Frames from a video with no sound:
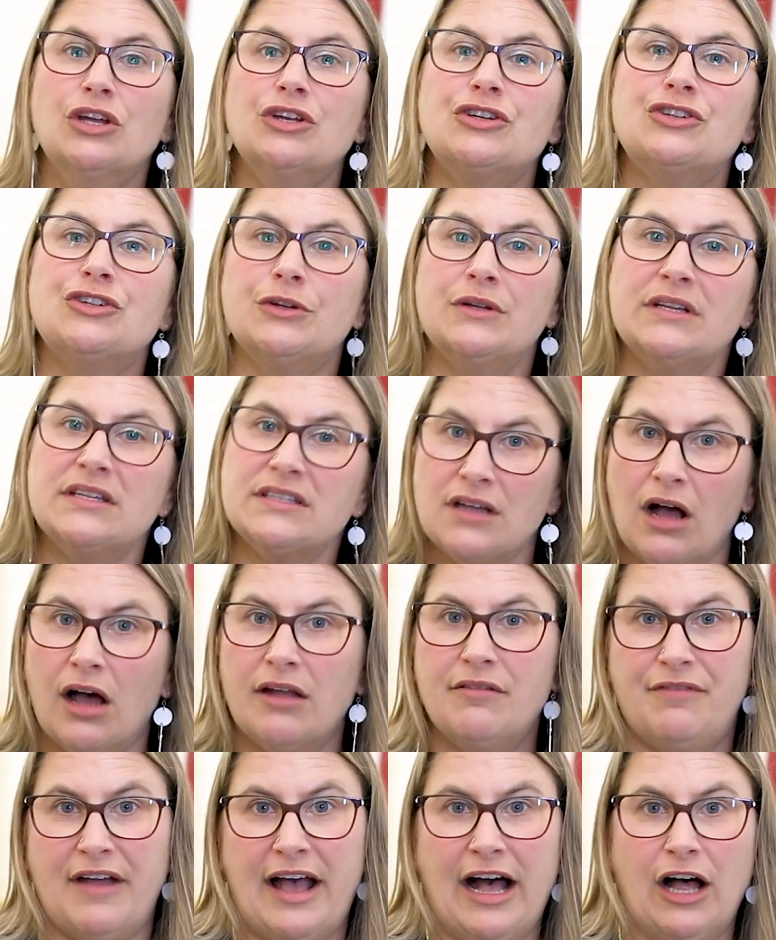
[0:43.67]
Students
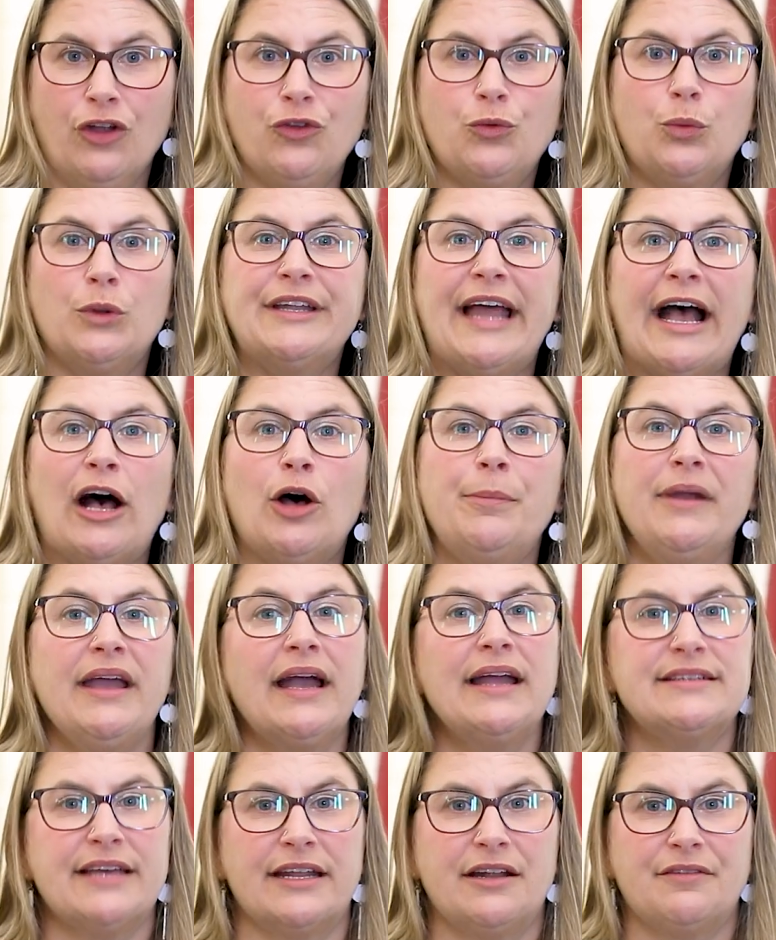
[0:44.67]
on VALS will now be
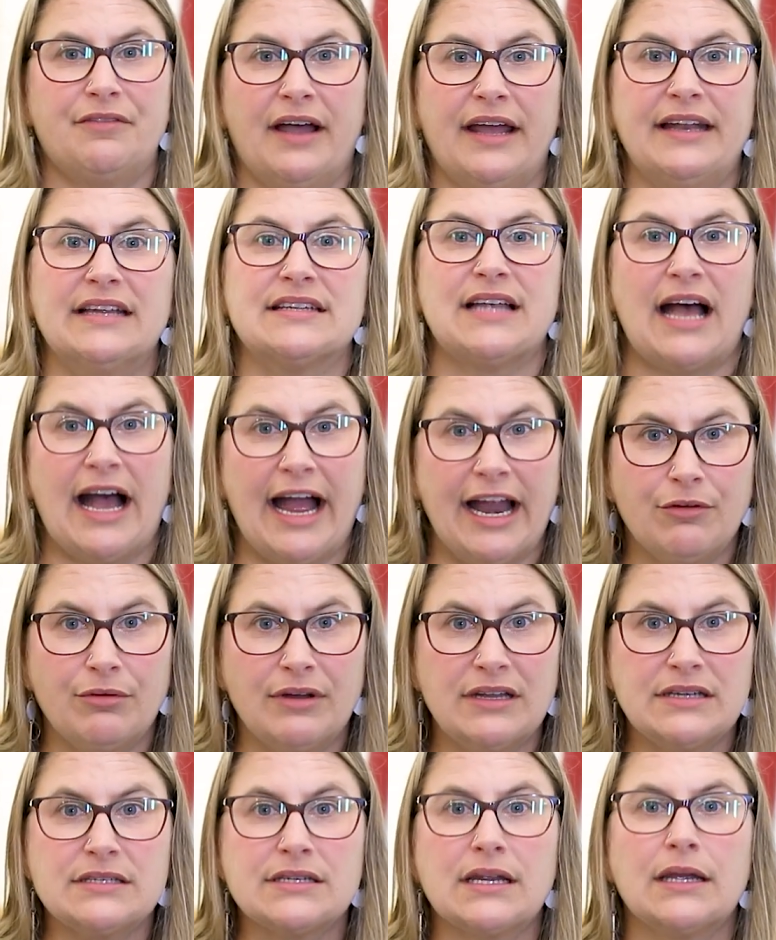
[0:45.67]
identified as high
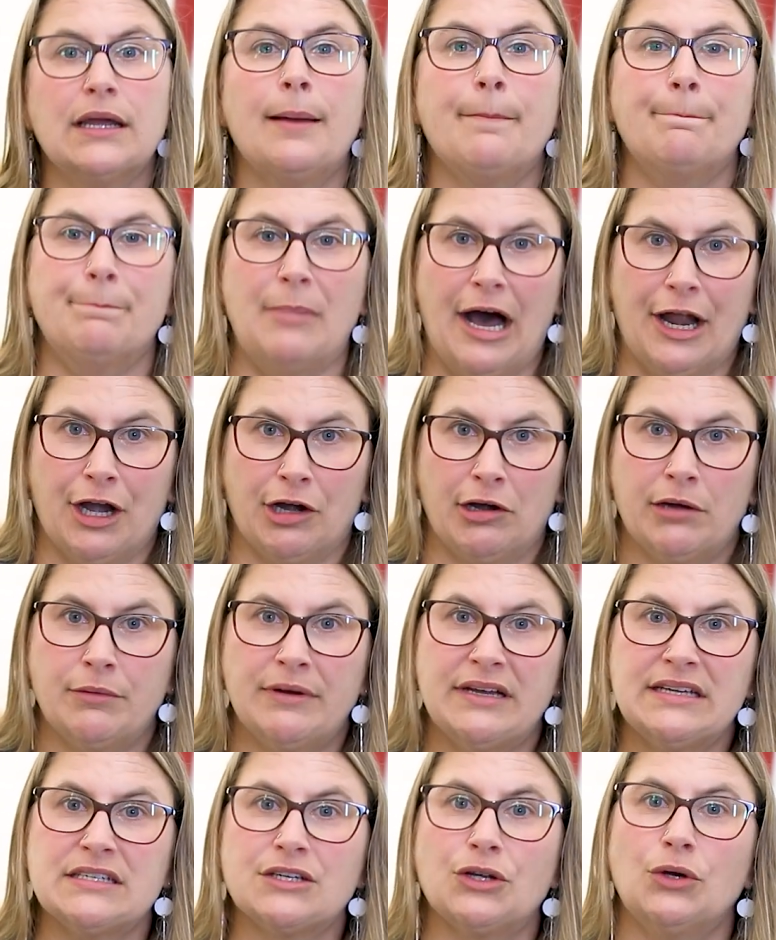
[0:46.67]
risk, moderate
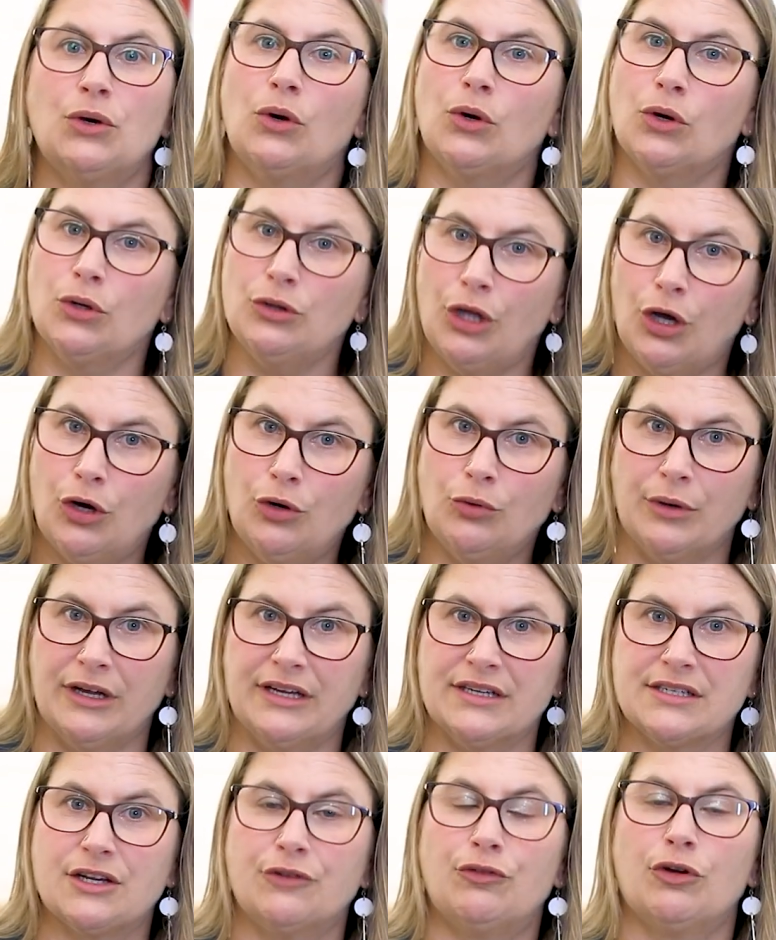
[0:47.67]
risk, or low
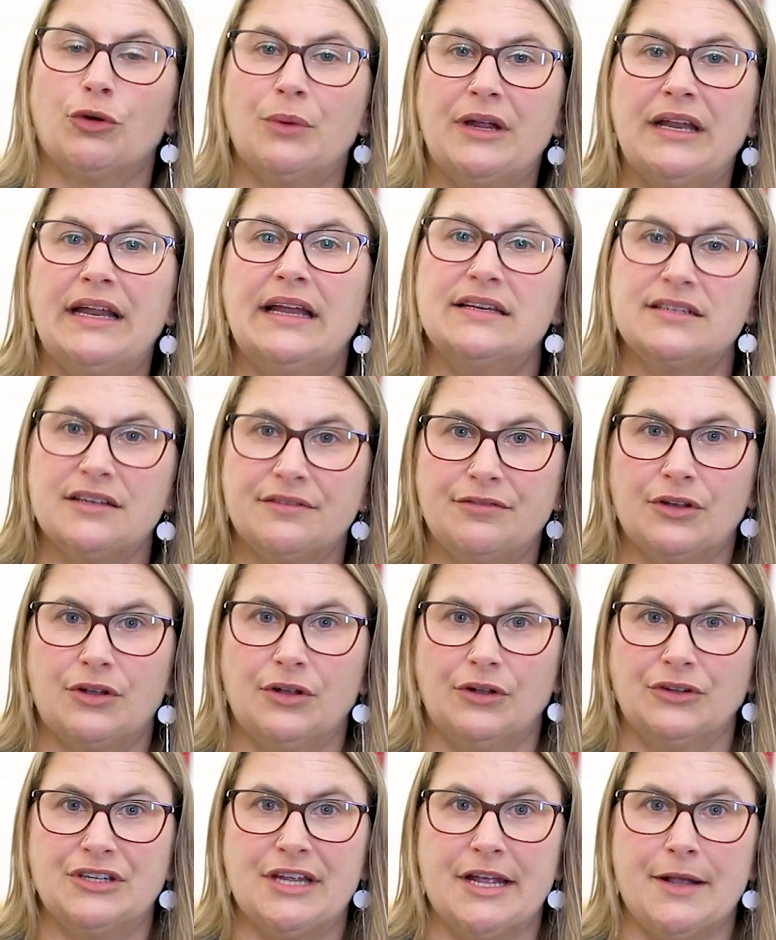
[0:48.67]
risk for reading
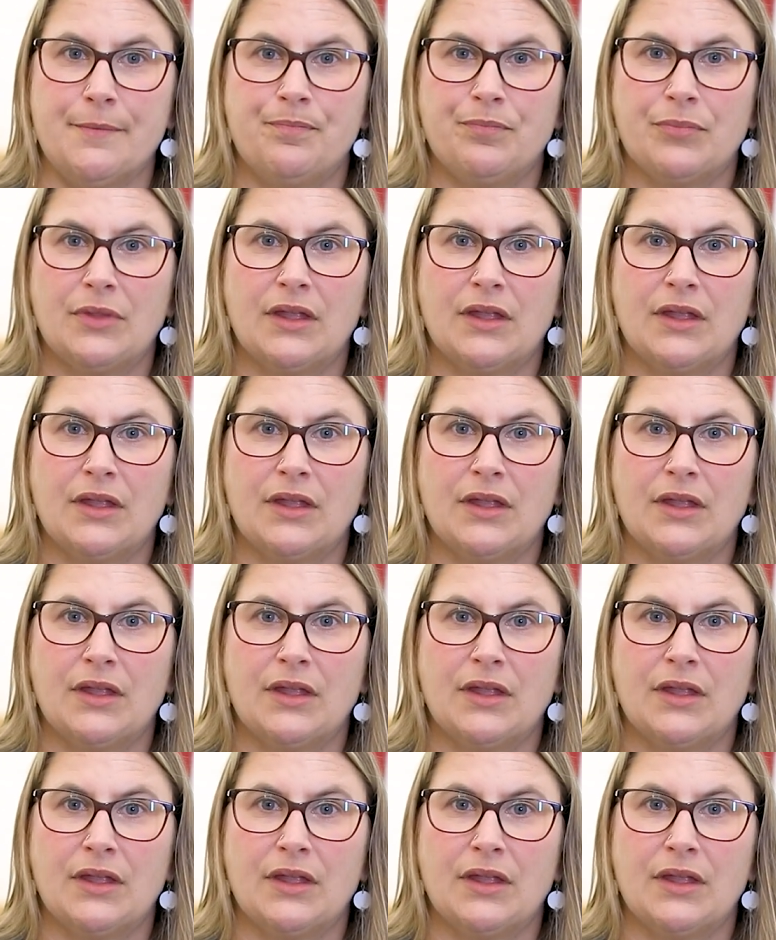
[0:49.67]
difficulty.